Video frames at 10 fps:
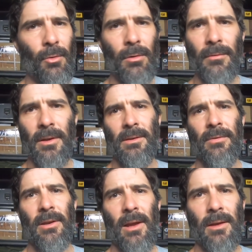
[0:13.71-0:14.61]
all of these
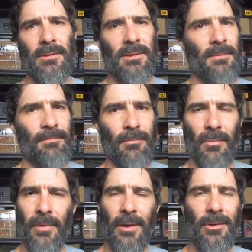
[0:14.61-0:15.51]
videos.
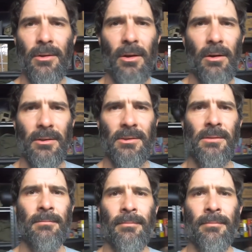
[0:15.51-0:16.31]
Without you guys,